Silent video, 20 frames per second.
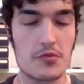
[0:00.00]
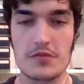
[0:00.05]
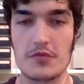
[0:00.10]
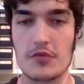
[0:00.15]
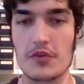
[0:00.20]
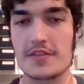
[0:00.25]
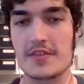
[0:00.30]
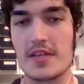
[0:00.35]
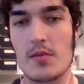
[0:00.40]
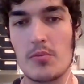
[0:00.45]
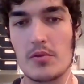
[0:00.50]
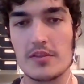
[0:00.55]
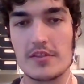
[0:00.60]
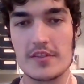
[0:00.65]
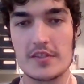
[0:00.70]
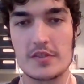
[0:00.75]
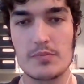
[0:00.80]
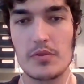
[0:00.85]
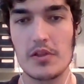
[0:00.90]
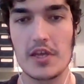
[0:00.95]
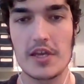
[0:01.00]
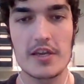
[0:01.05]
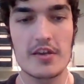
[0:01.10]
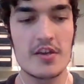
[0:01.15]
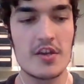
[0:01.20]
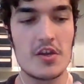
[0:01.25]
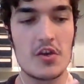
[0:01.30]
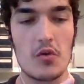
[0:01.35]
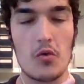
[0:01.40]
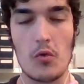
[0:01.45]
for example, display,
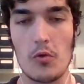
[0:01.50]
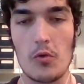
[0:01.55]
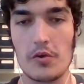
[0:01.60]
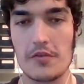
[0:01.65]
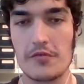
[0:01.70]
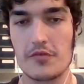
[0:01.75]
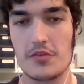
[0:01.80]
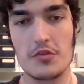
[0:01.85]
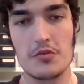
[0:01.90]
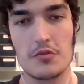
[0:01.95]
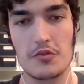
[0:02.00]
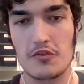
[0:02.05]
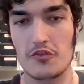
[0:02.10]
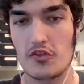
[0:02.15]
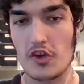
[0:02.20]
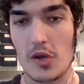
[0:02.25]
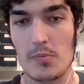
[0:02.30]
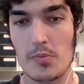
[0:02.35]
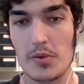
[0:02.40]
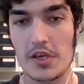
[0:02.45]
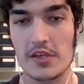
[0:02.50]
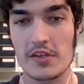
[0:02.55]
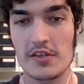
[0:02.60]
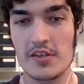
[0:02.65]
or if you use shopping,